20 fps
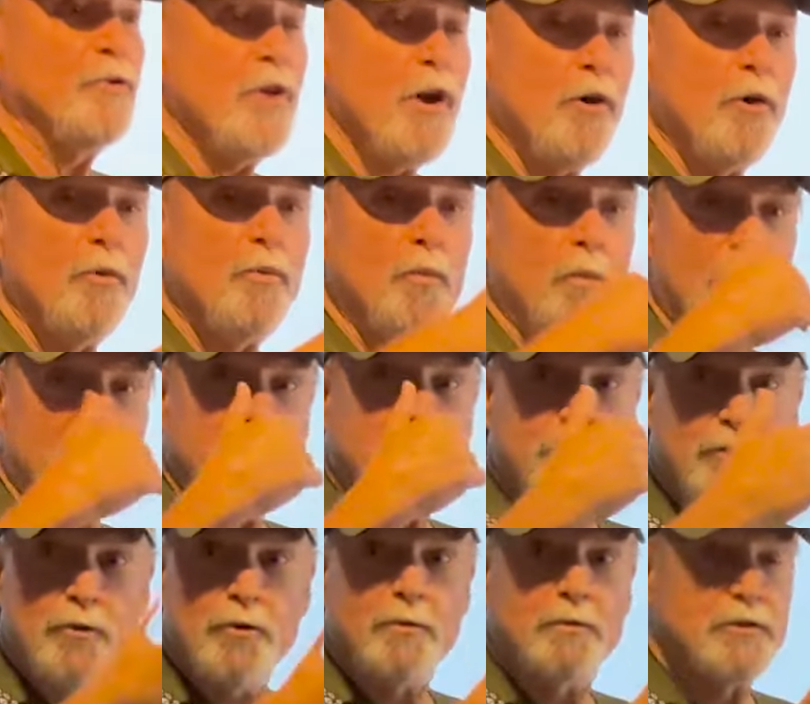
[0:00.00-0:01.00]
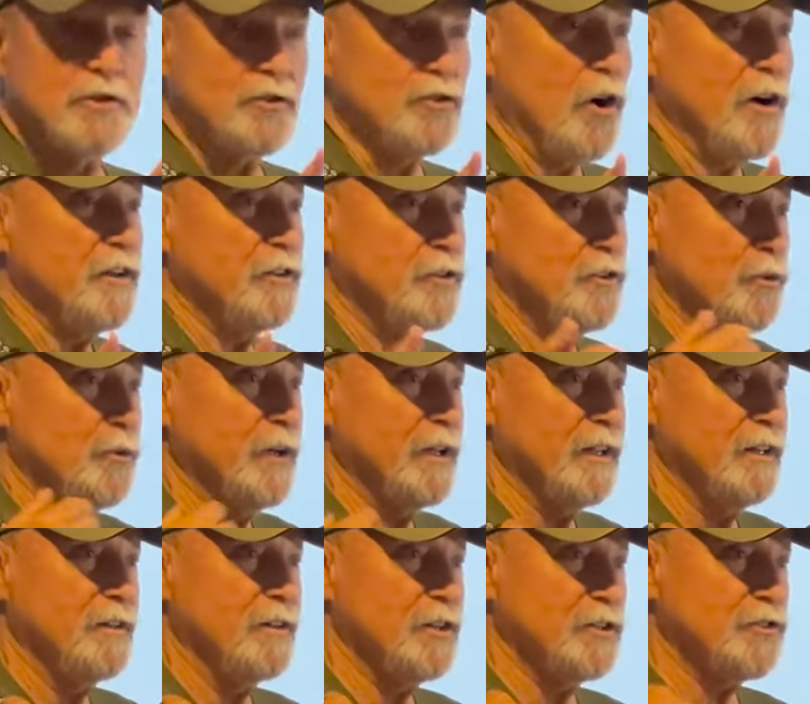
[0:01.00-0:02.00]
know when to start doing
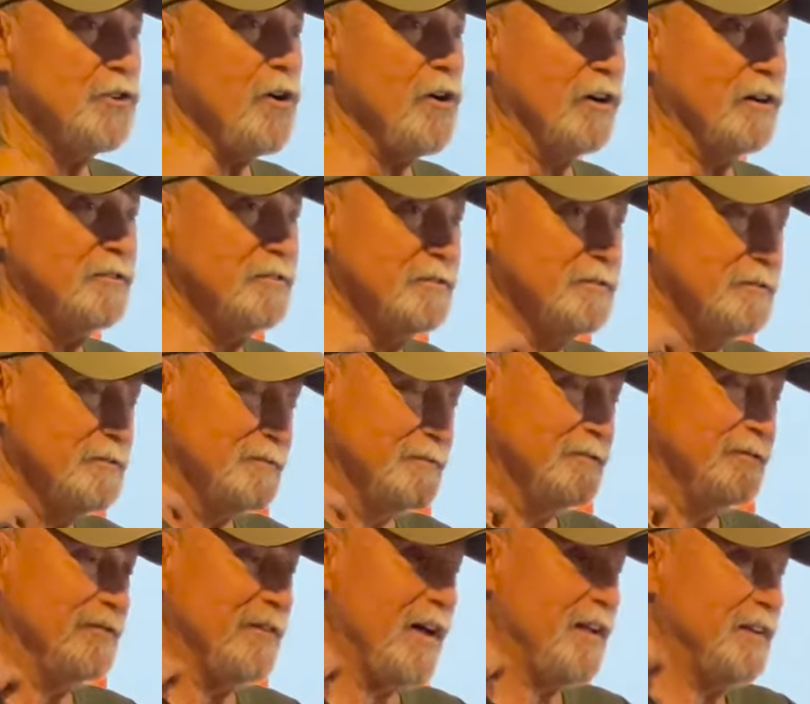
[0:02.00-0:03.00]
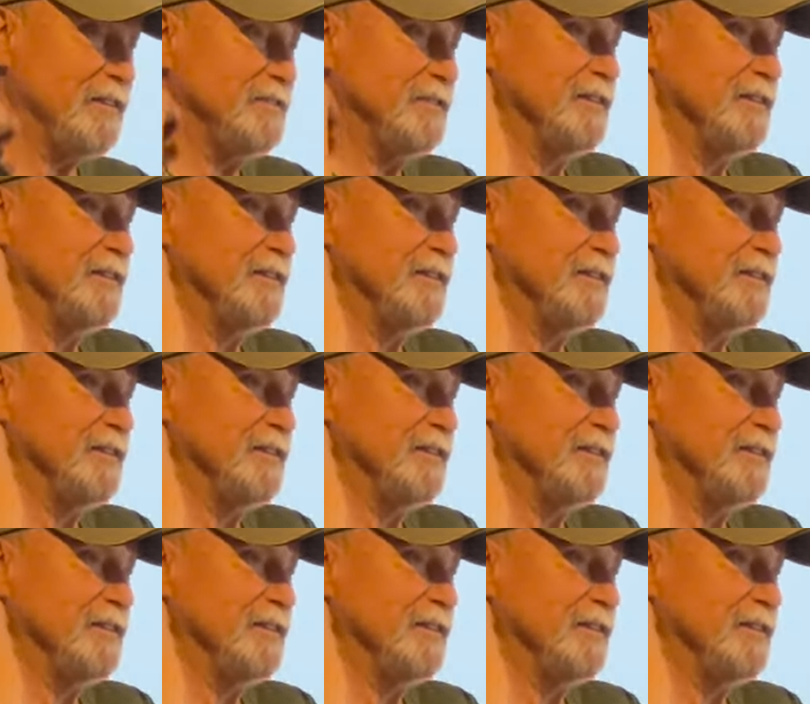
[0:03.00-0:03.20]
the song. Right?